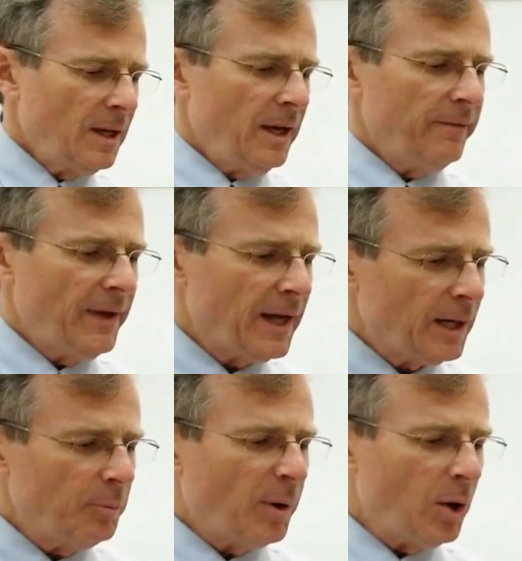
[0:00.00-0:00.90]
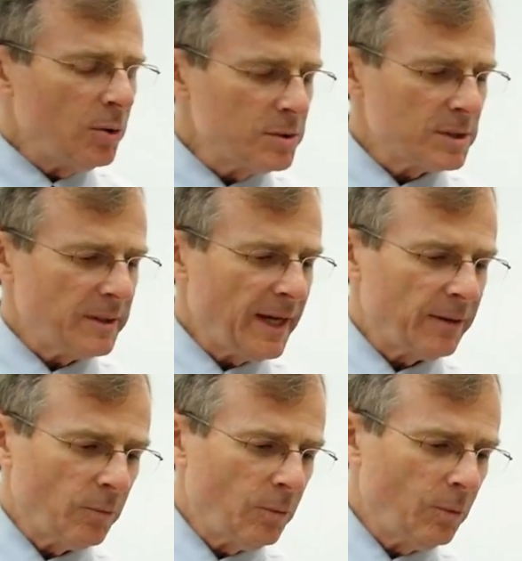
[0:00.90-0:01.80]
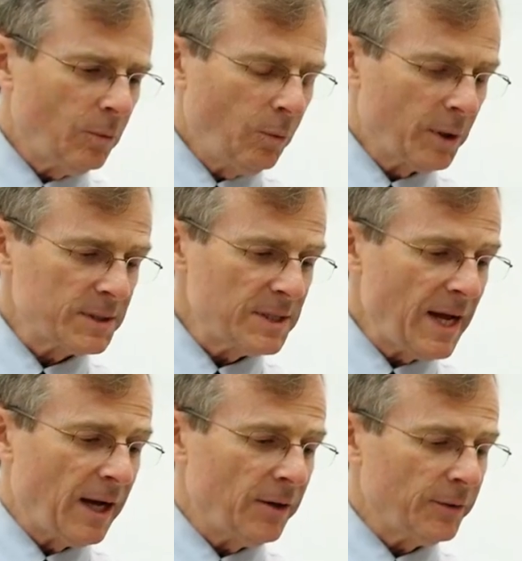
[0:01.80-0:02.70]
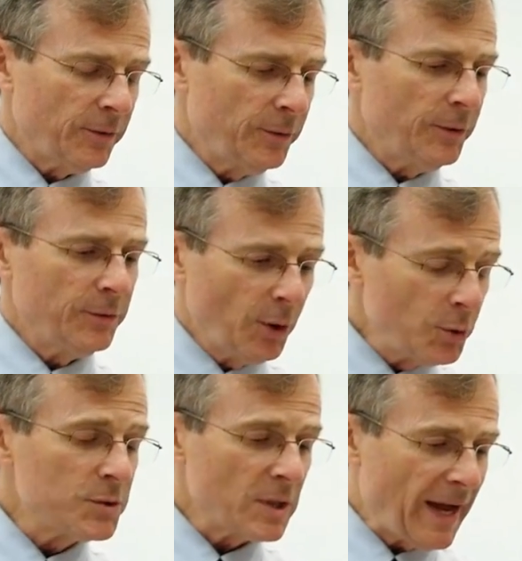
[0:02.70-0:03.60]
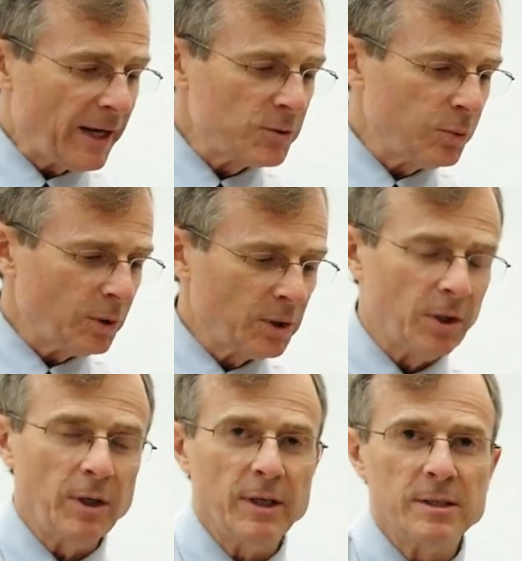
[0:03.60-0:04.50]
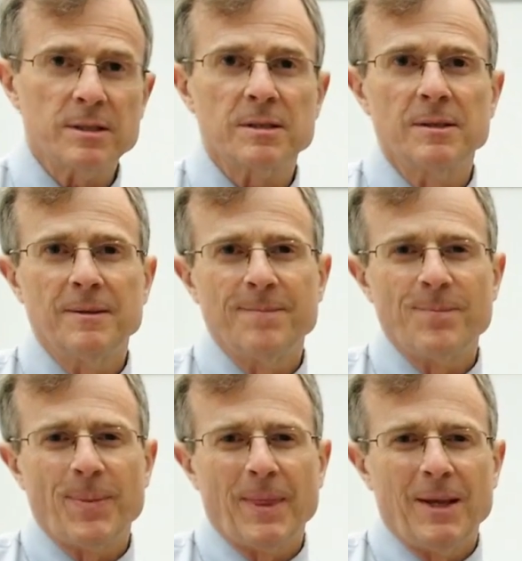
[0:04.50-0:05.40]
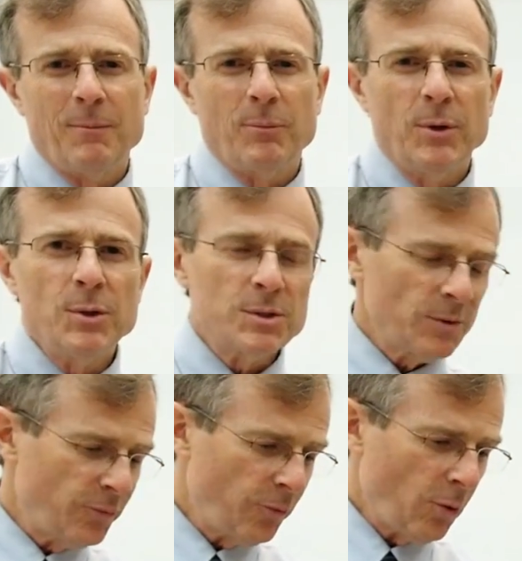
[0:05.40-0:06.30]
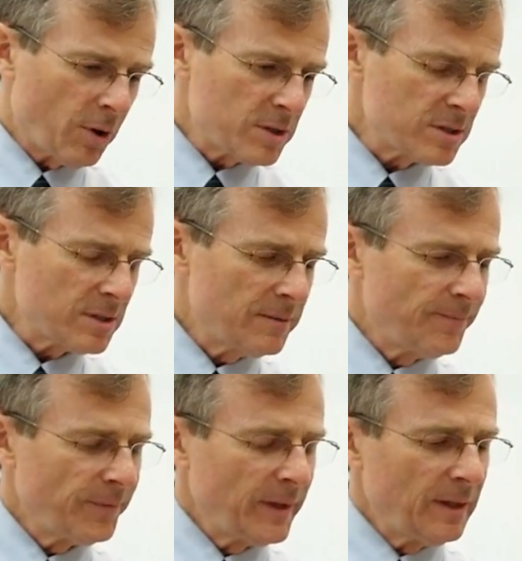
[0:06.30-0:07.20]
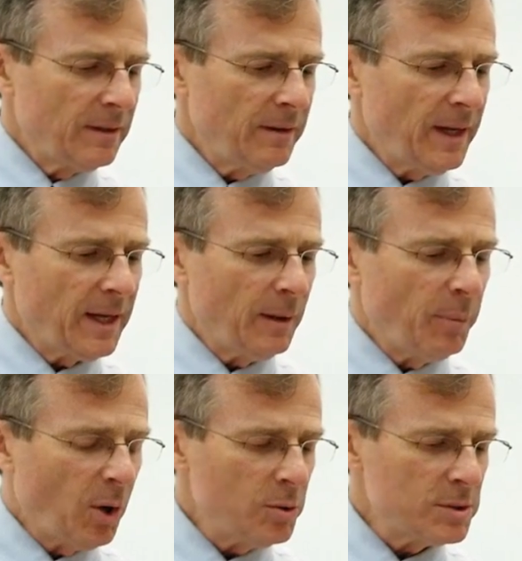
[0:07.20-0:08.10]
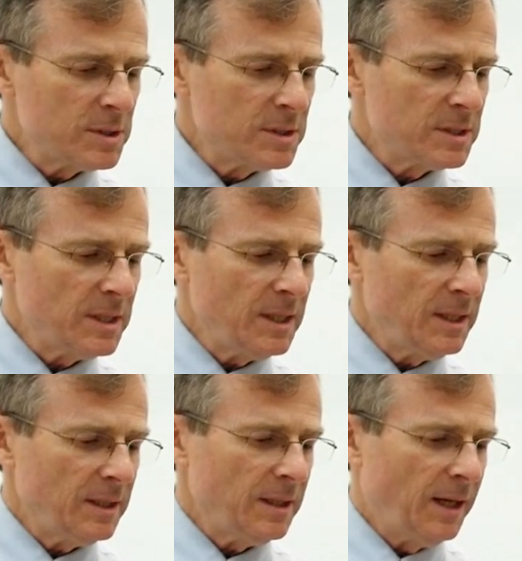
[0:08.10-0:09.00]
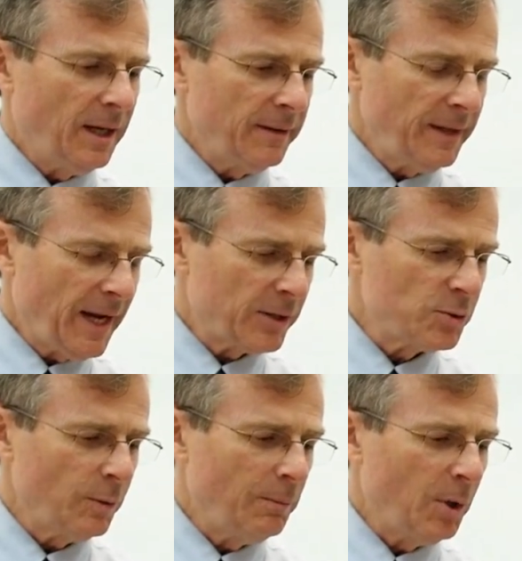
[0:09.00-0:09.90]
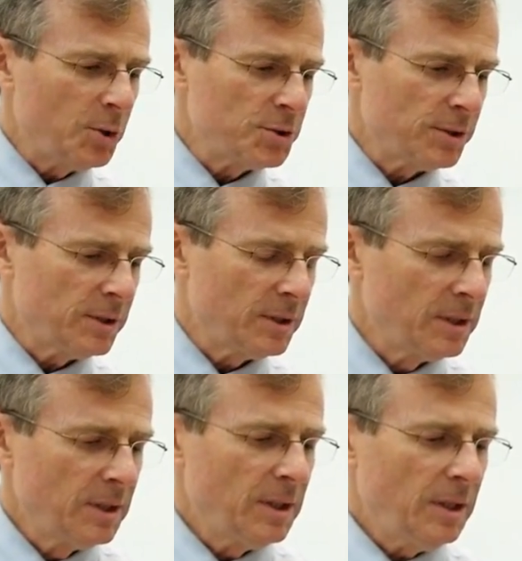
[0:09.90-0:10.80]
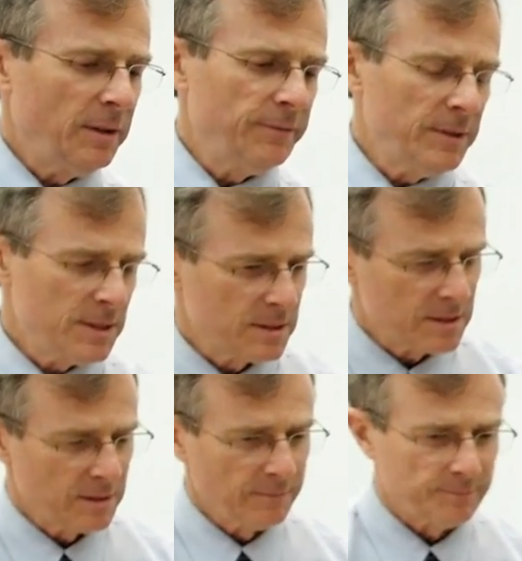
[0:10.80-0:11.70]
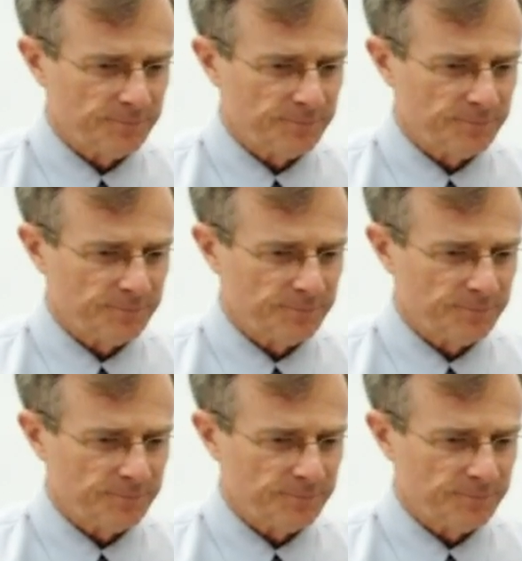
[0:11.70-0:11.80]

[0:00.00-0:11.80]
And that oppose that works out th those actual currents produce a force that opposes the uh, the actual motion of this